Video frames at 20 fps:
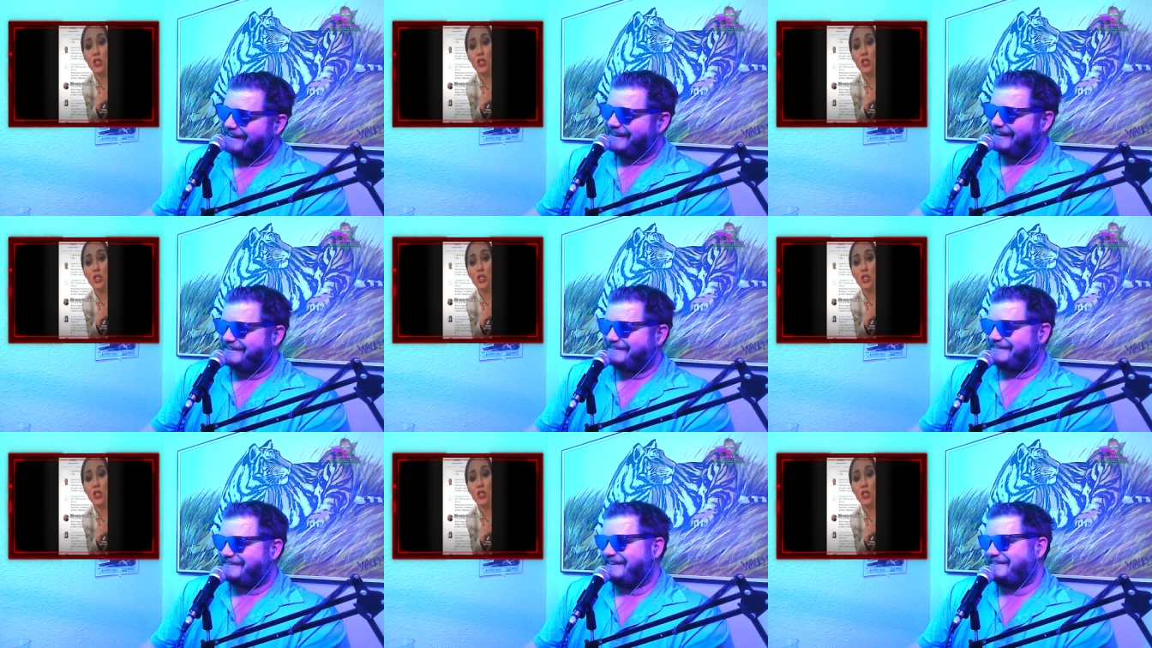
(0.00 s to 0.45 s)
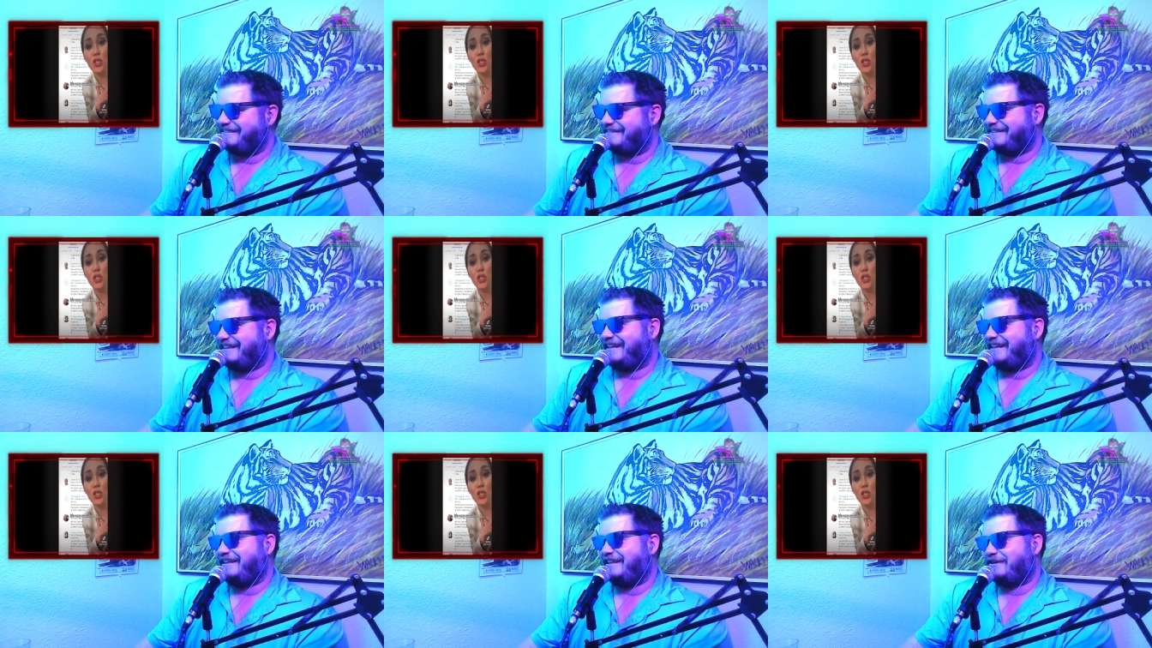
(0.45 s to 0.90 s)
That's like
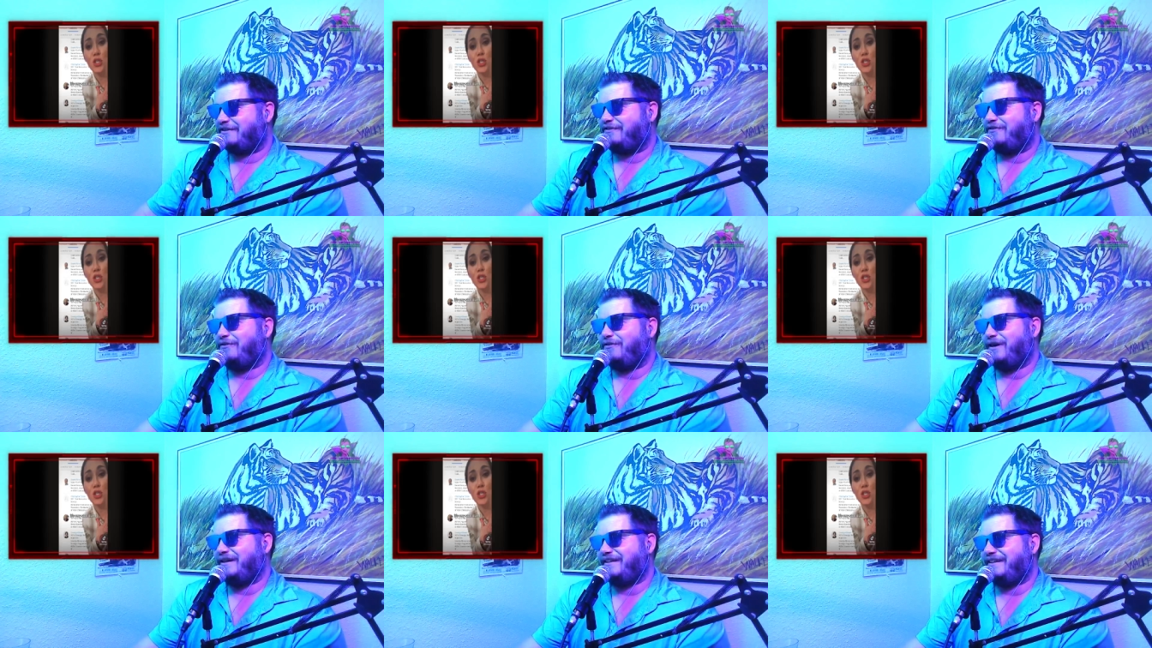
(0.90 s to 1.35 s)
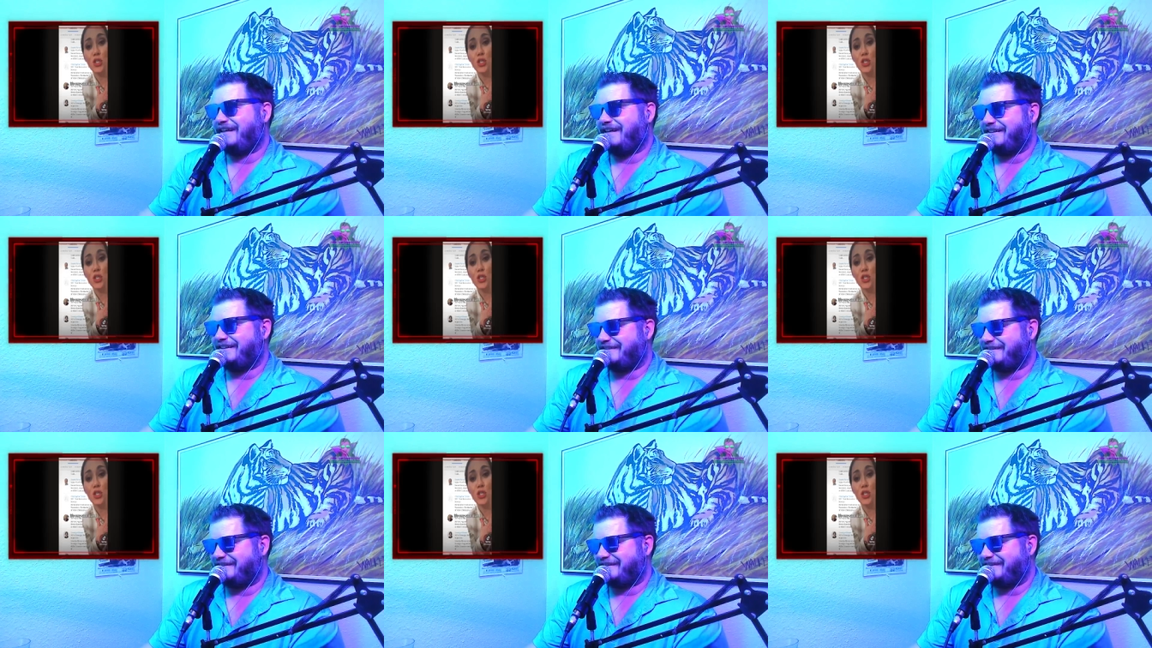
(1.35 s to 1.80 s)
saying Nick
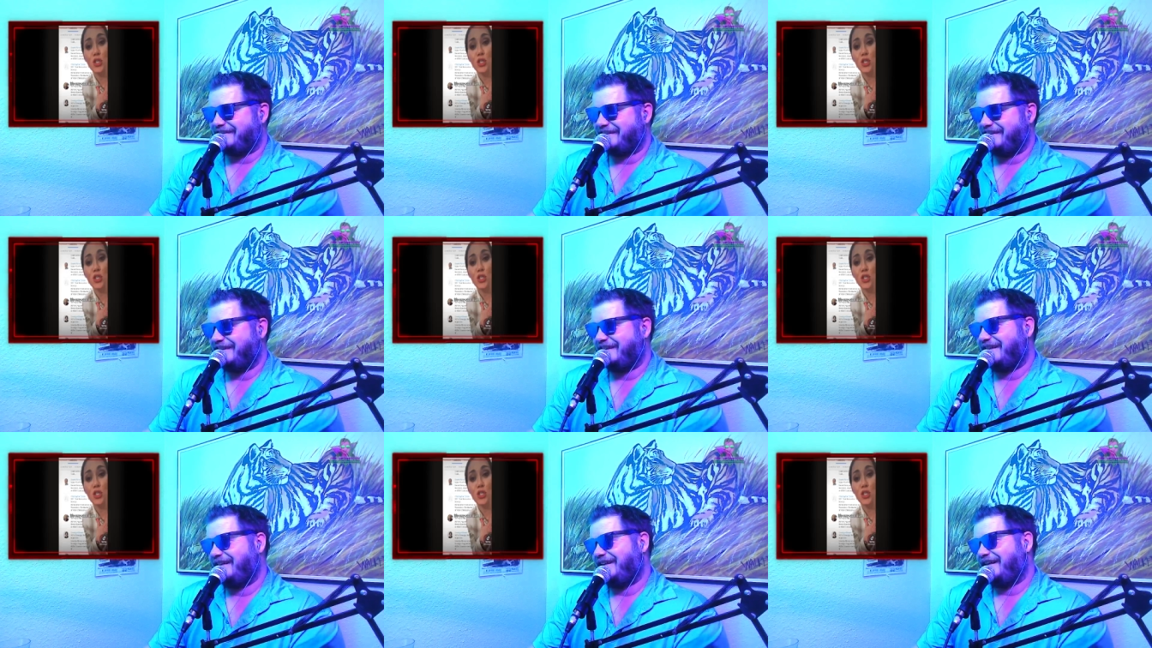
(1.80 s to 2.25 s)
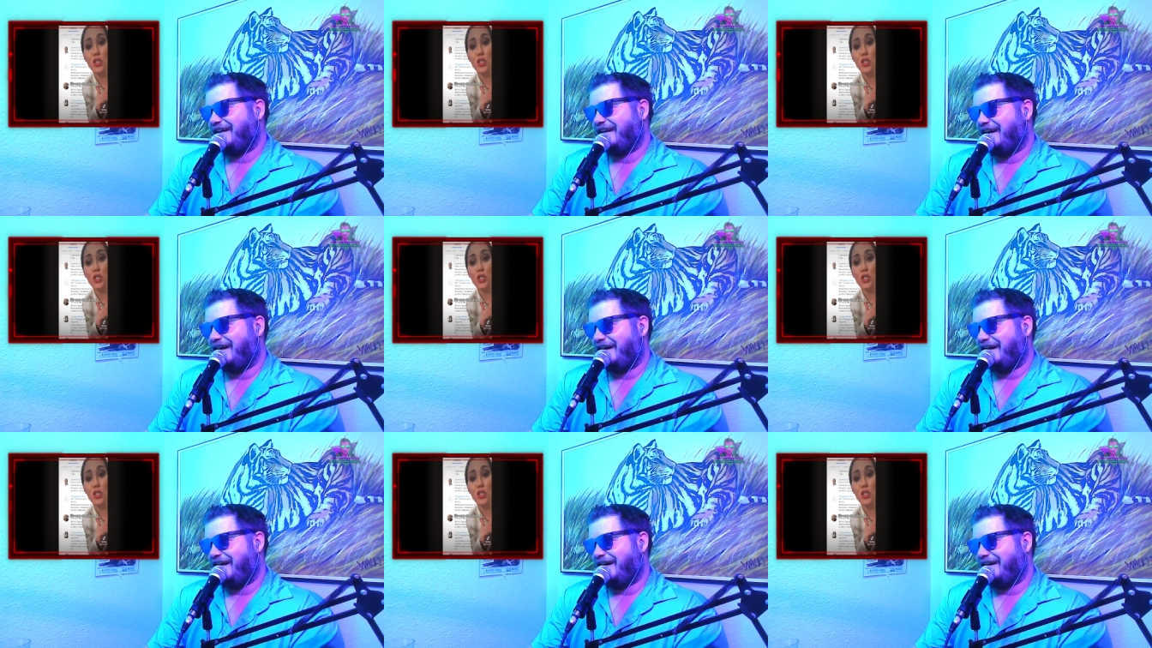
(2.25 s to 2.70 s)
Fuentes is
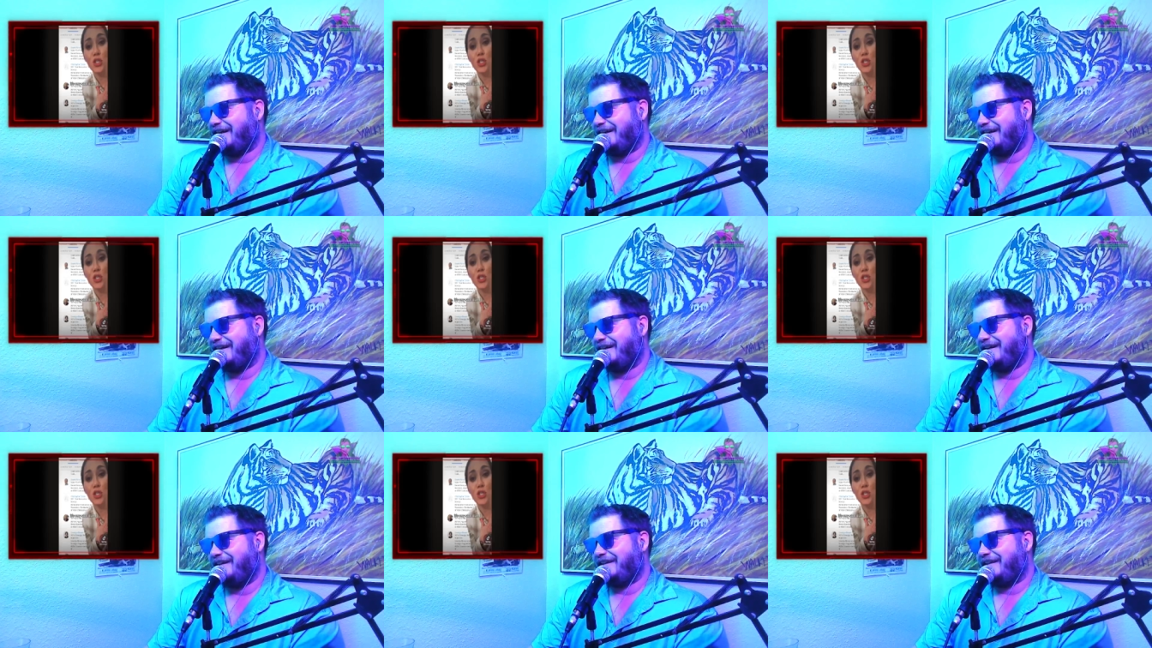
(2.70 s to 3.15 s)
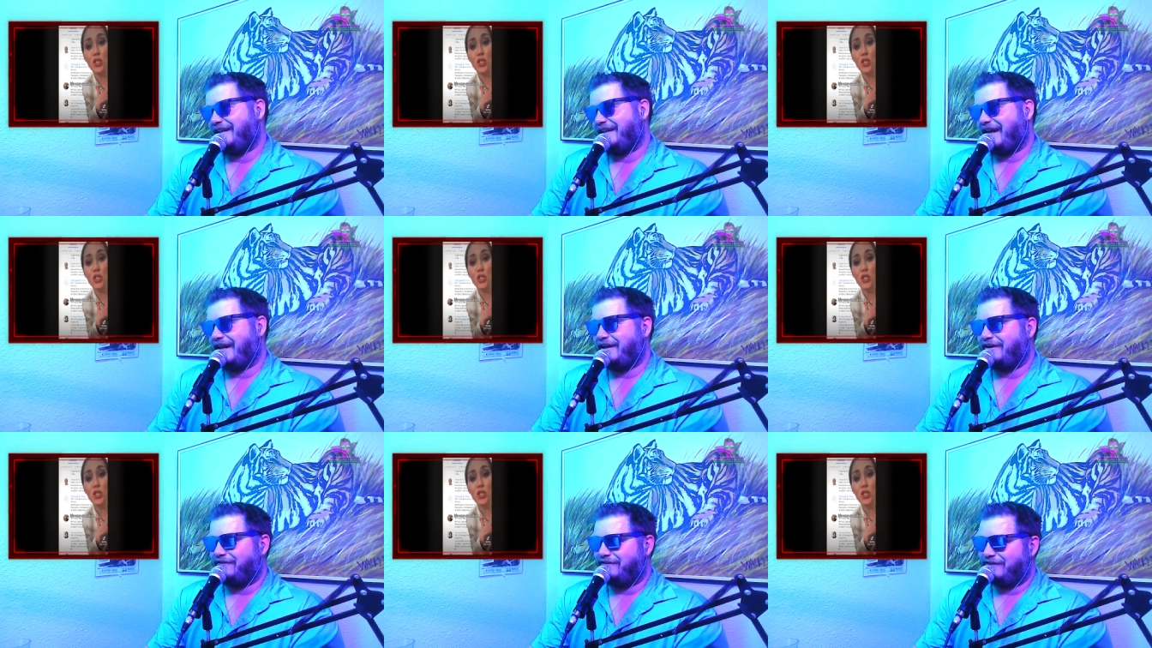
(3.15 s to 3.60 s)
the
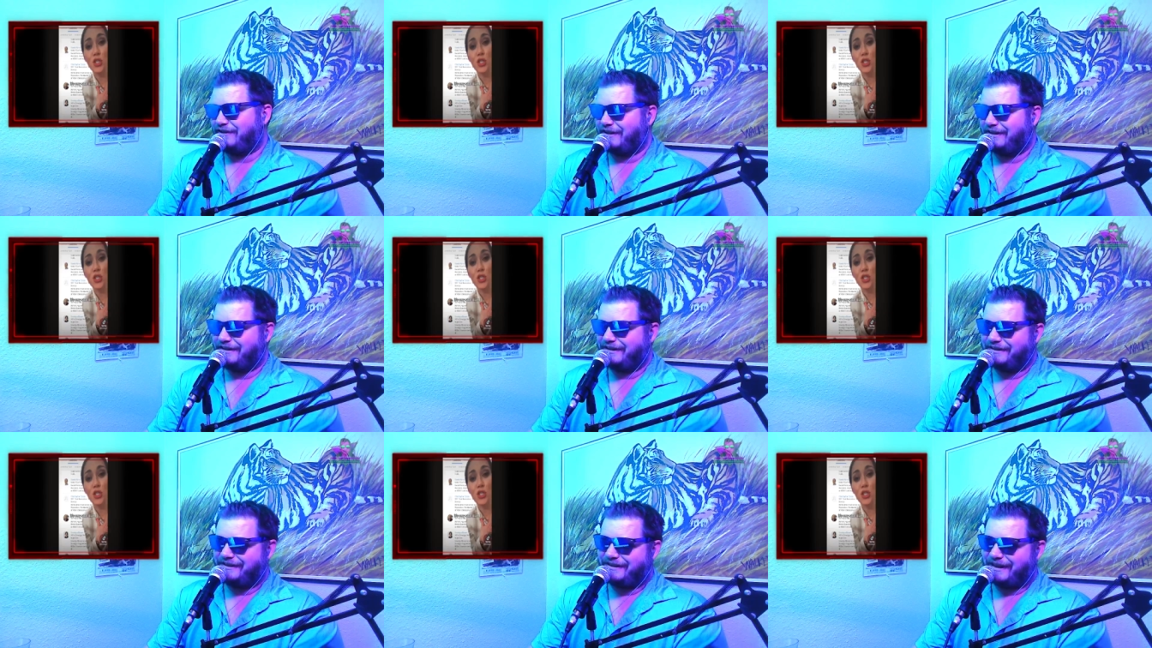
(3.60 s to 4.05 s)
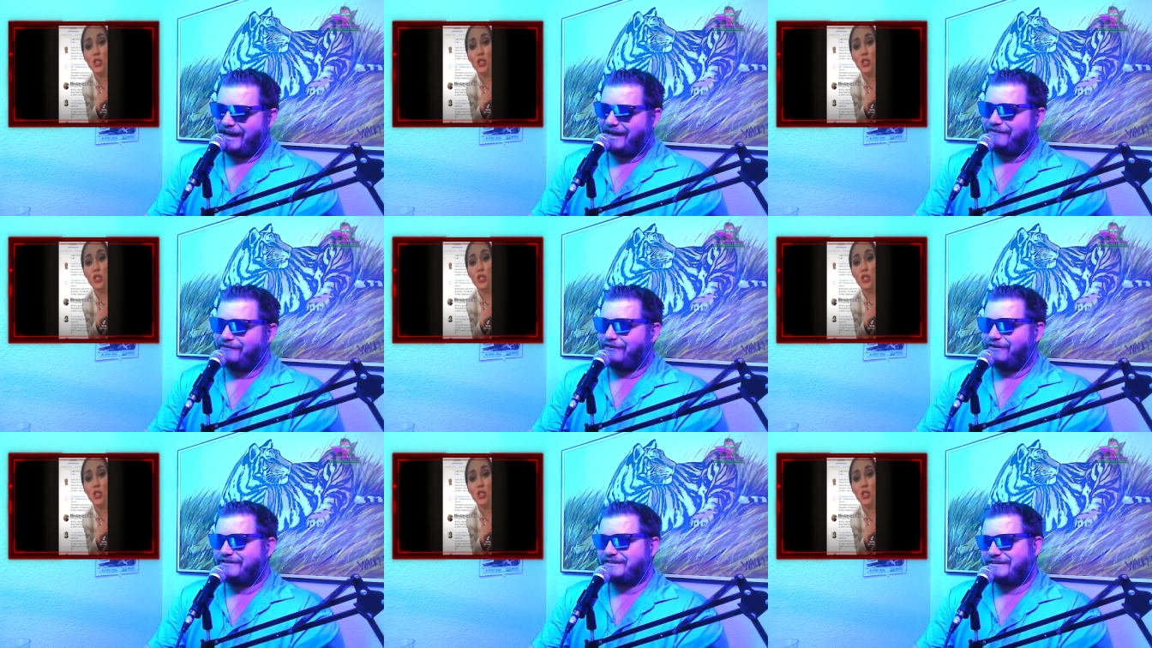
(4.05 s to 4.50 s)

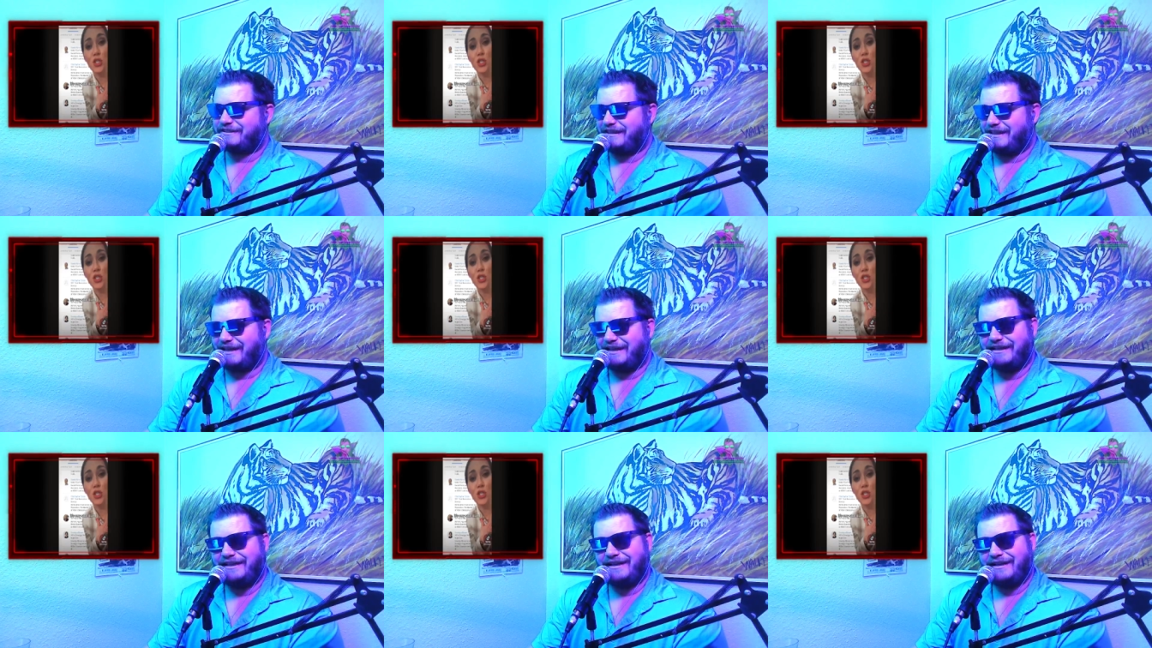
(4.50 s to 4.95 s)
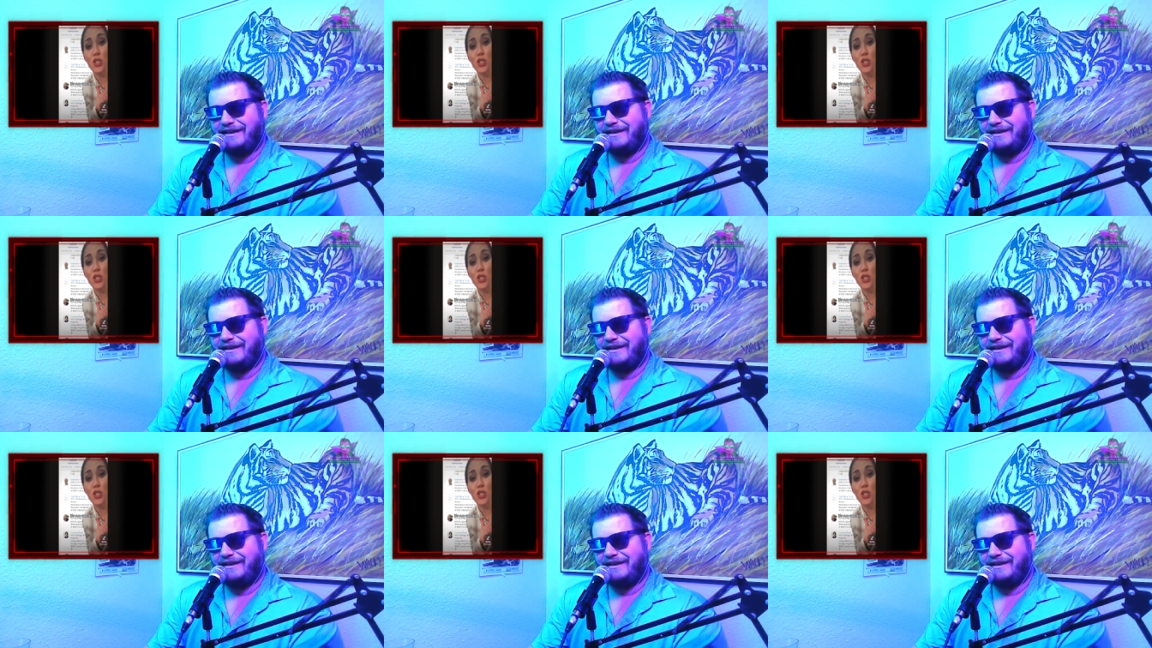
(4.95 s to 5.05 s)
diversity.